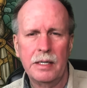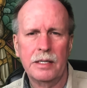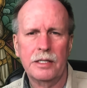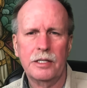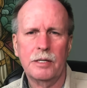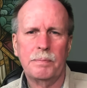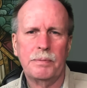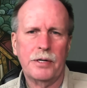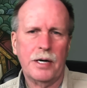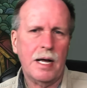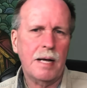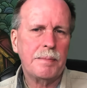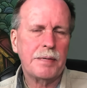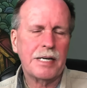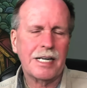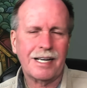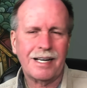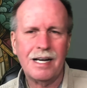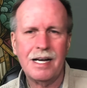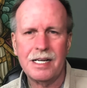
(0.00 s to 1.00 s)
The
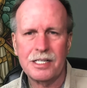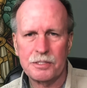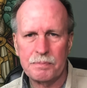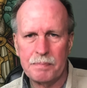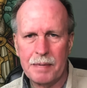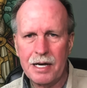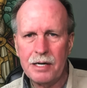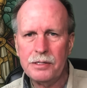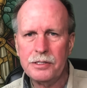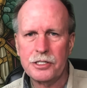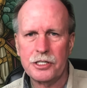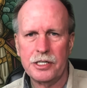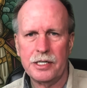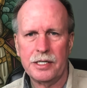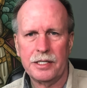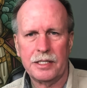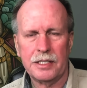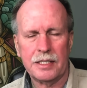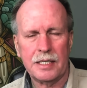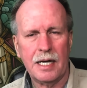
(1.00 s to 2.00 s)
predominant cosmology
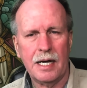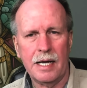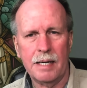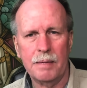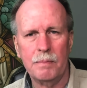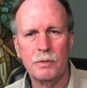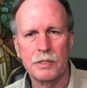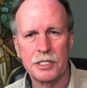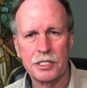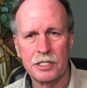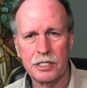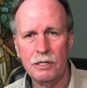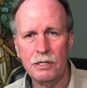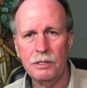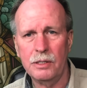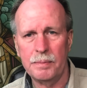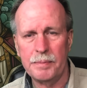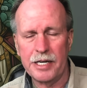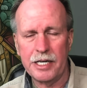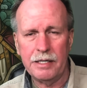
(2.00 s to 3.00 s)
at the time was
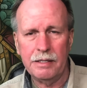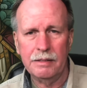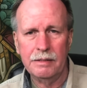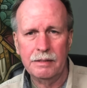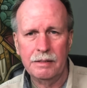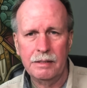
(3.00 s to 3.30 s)
Ptolemy,